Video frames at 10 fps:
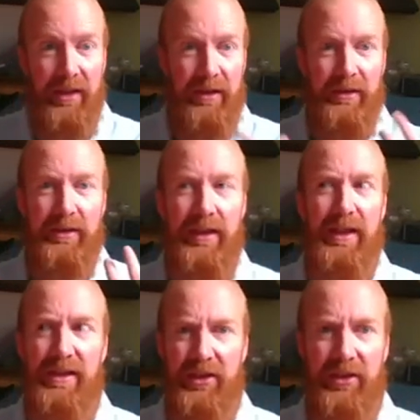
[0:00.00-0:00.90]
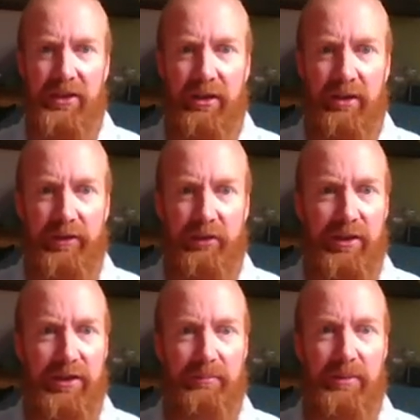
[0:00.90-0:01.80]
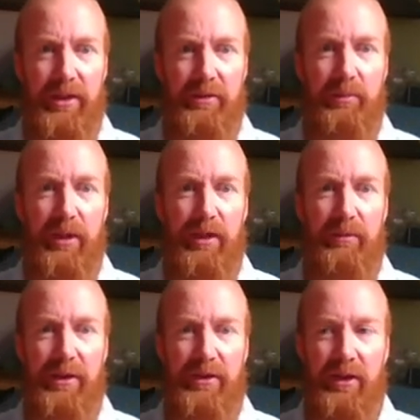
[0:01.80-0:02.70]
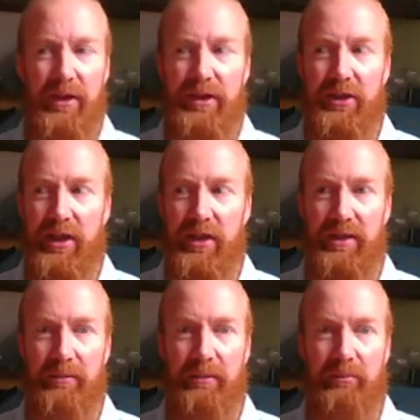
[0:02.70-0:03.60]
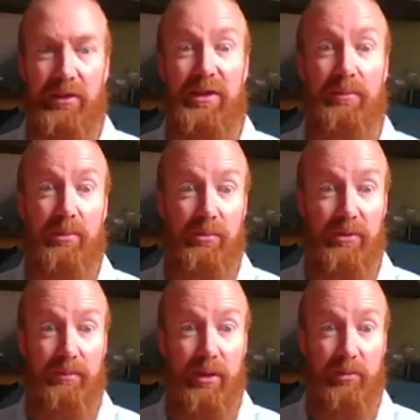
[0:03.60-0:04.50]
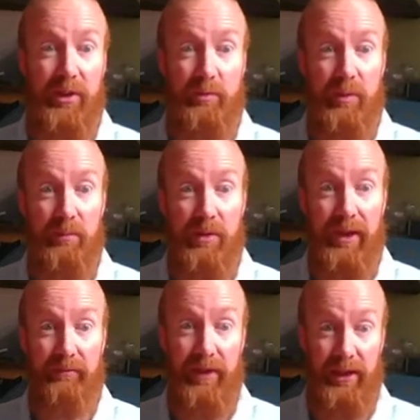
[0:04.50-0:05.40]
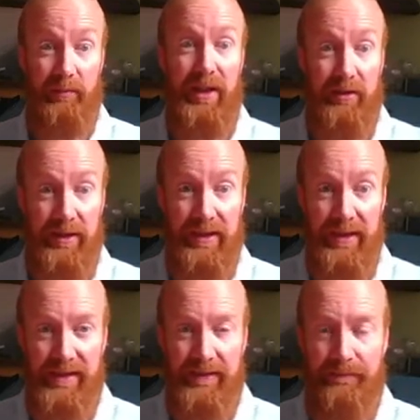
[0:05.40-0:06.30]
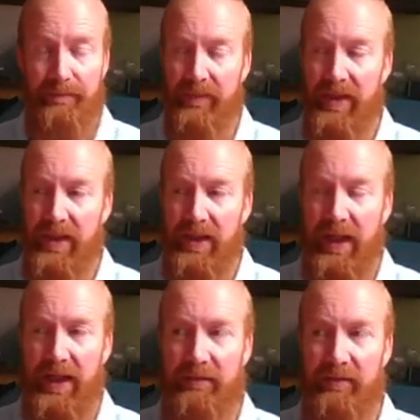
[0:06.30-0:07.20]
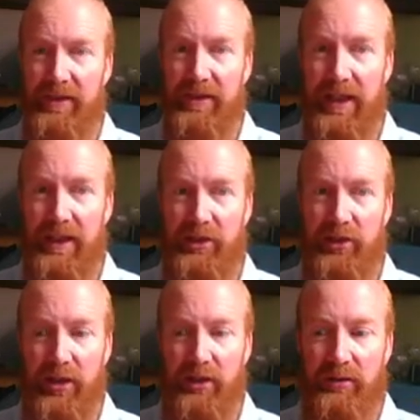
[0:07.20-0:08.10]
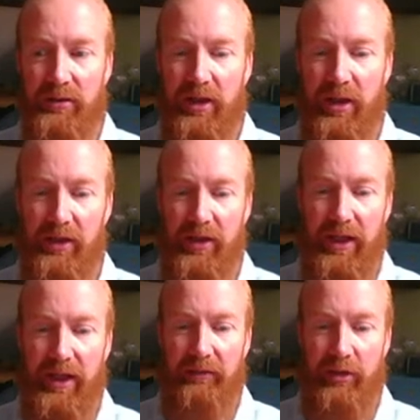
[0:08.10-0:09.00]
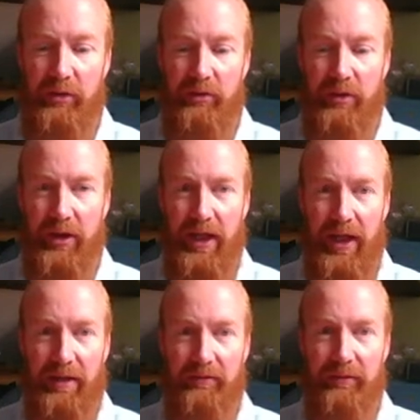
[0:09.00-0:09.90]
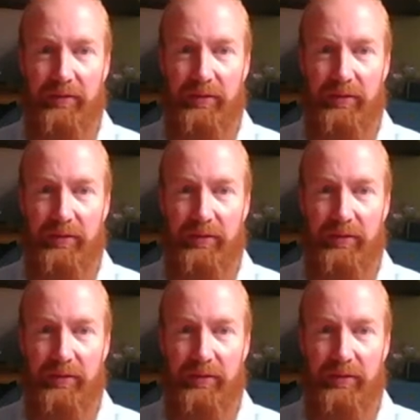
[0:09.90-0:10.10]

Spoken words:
Today's session is kind of interesting because we're going to be starting to share some of the principles by which we might evaluate ideas. And there is a danger that if you kind of have